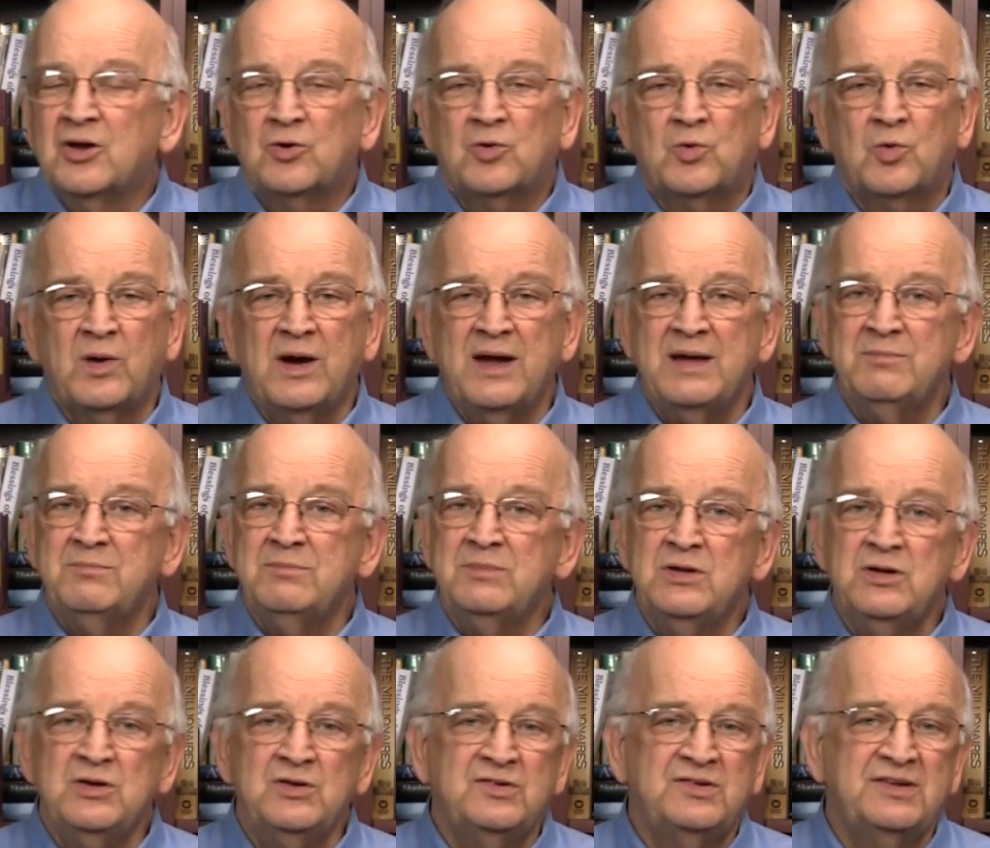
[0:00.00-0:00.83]
Great
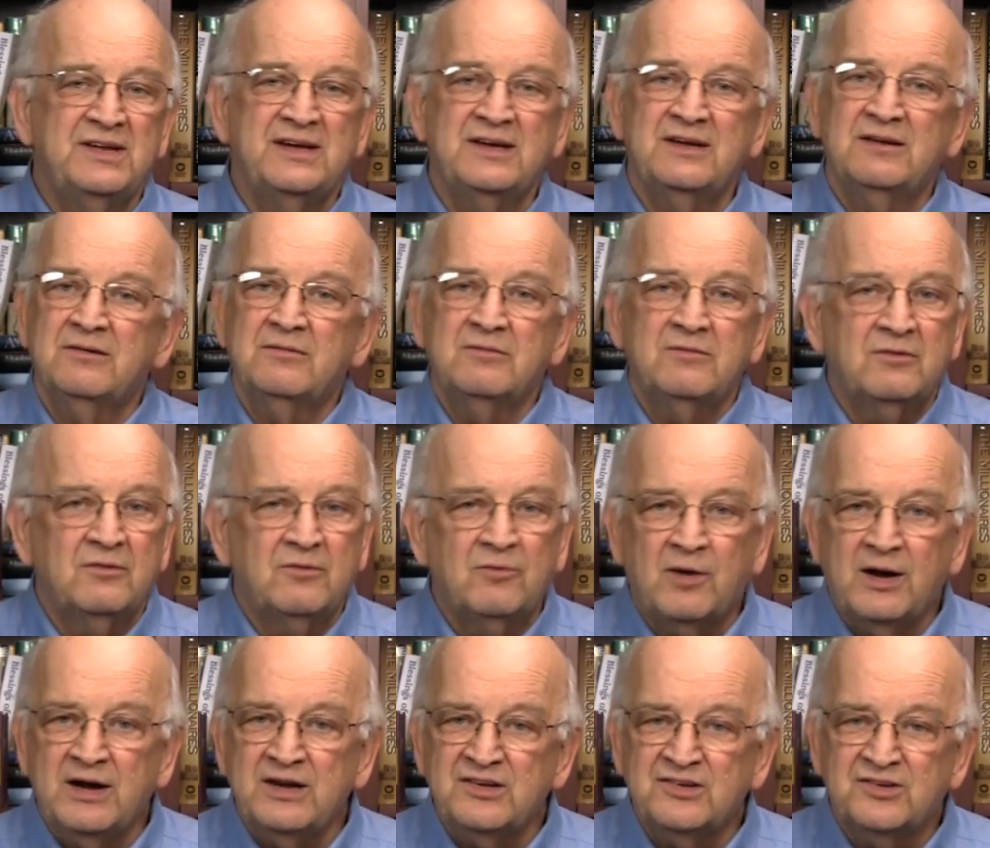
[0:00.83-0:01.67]
music,
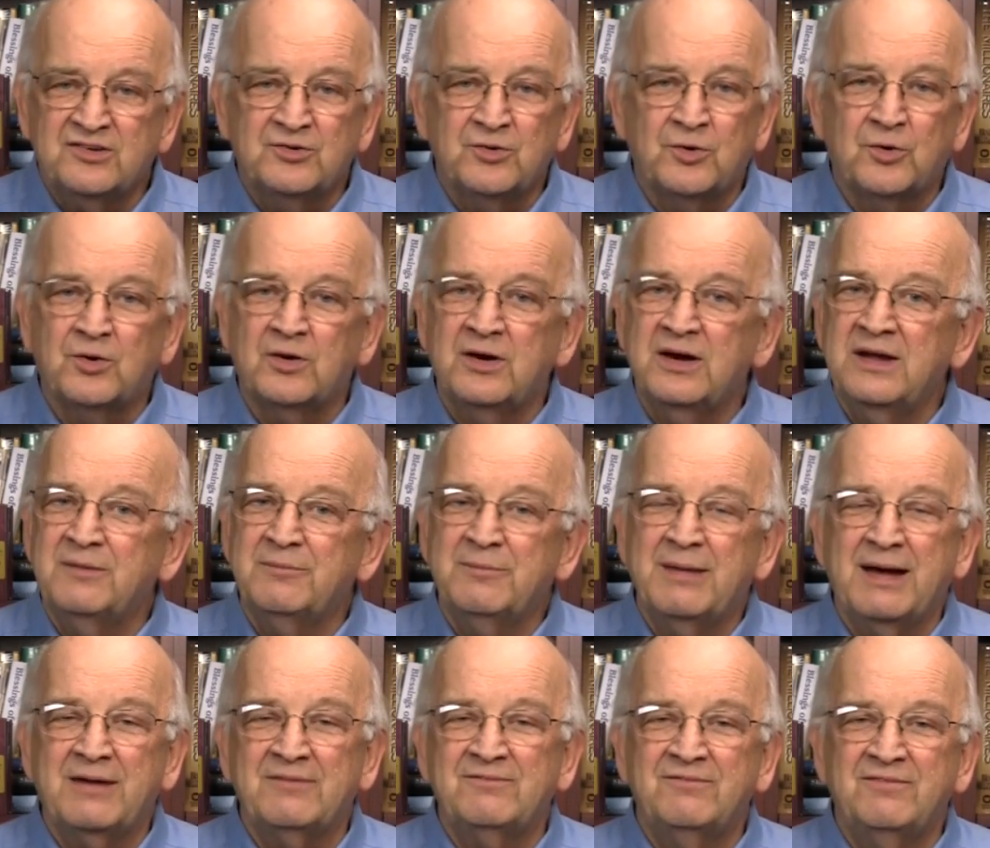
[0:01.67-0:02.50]
great story
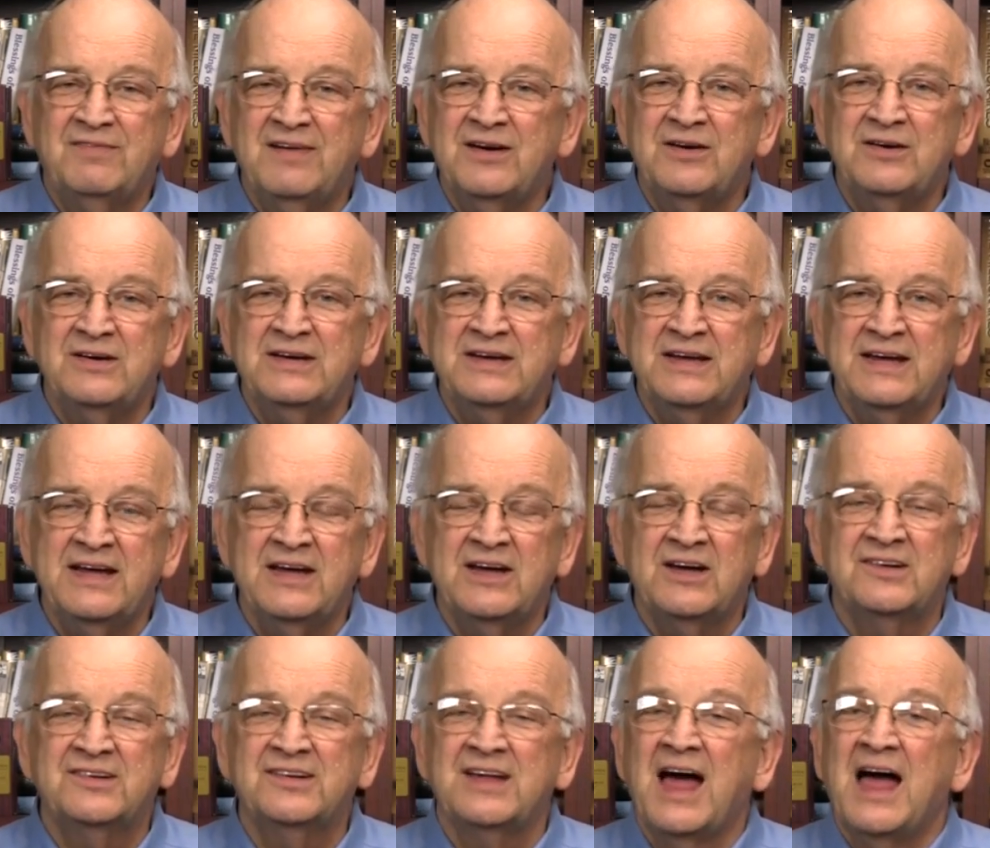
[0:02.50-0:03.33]
about fairy
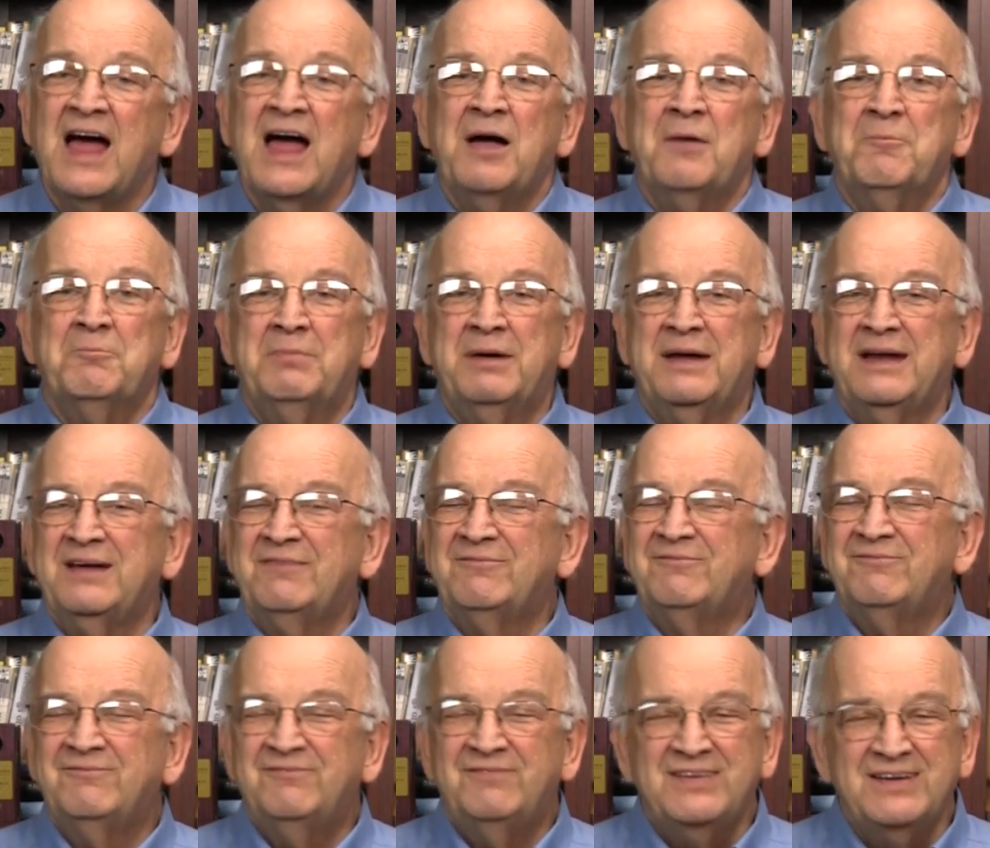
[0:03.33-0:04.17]
tales, but
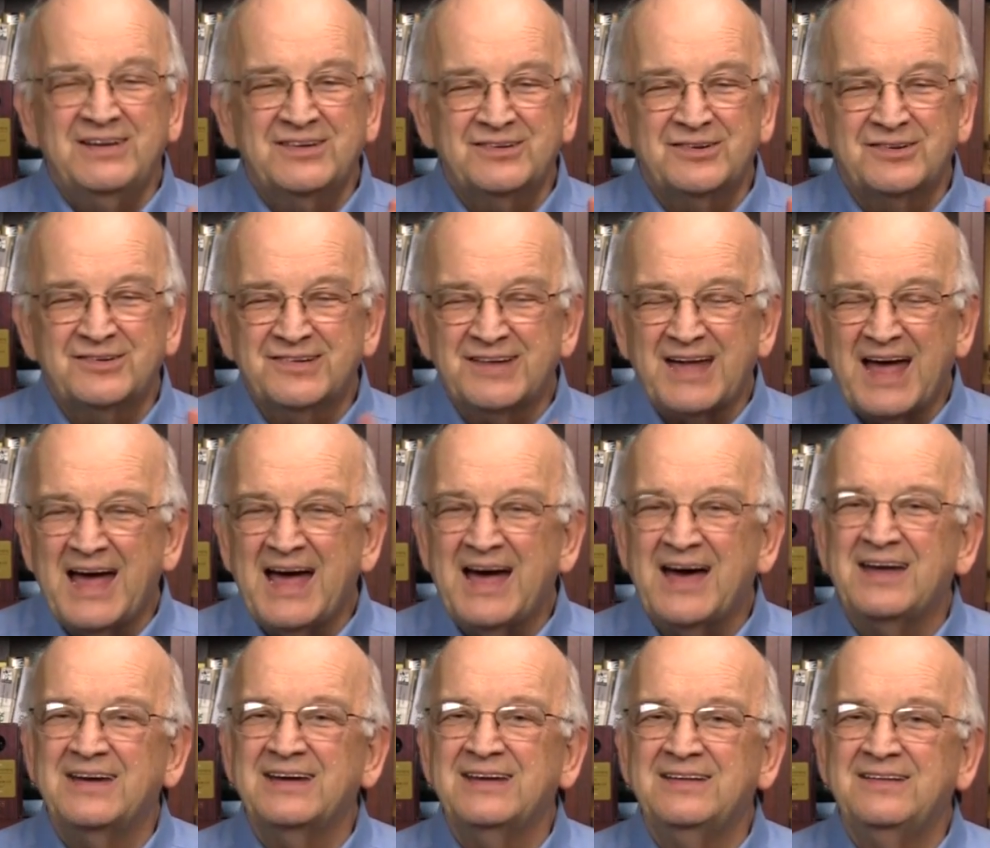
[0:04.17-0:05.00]
it fizzles
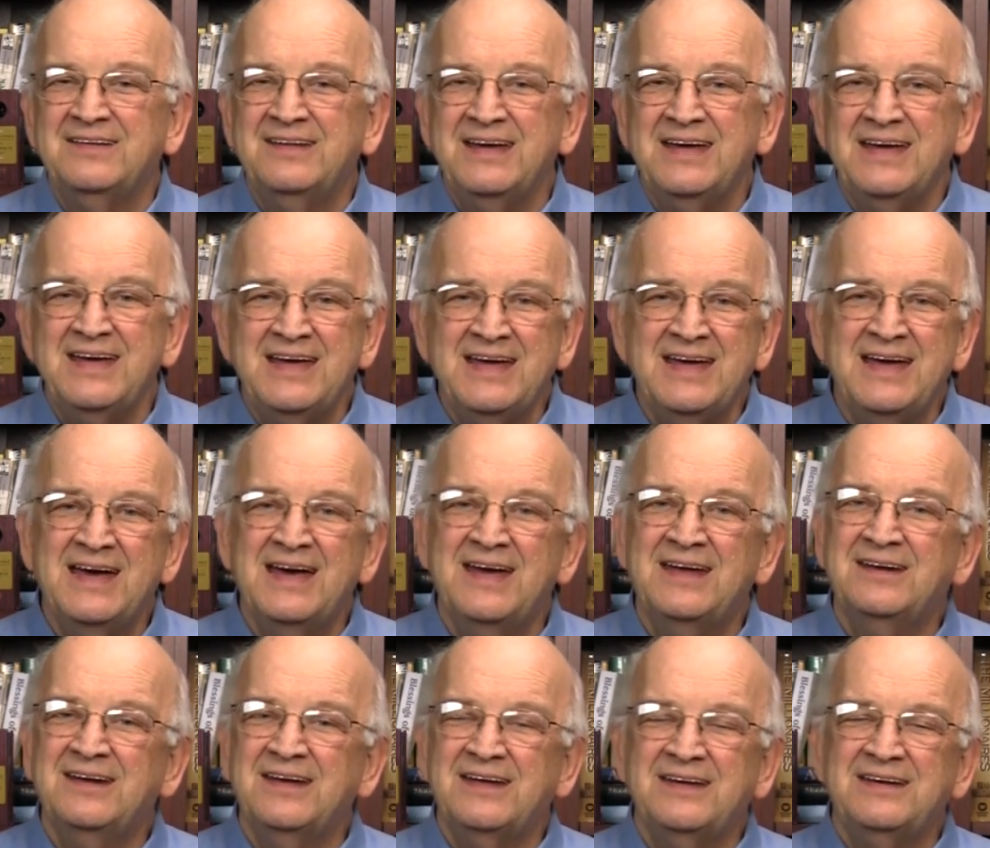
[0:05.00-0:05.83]
out in the
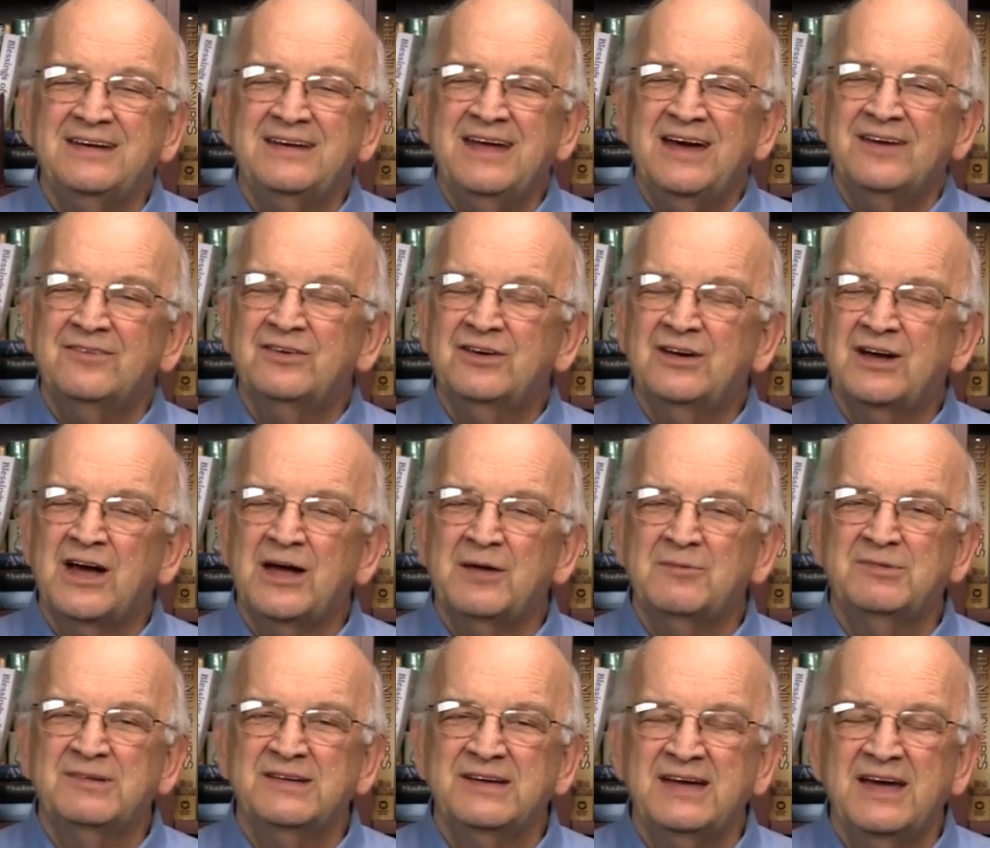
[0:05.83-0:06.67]
end. It never
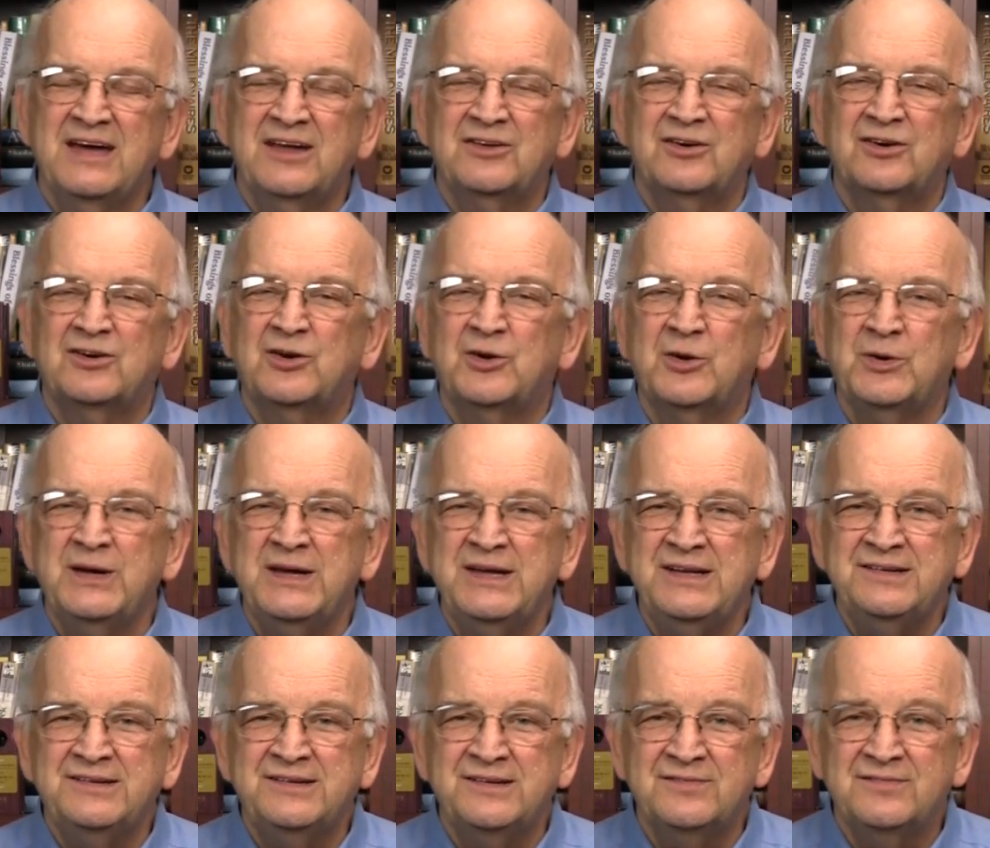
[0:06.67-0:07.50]
comes together
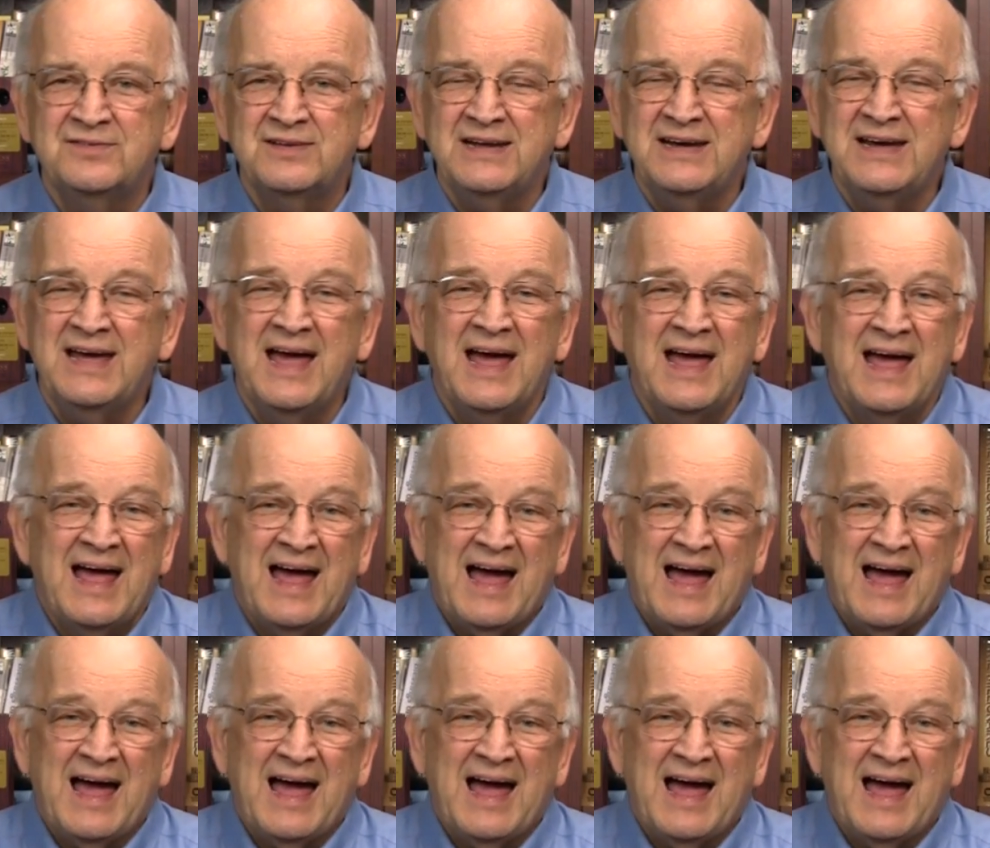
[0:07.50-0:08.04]
cohesively.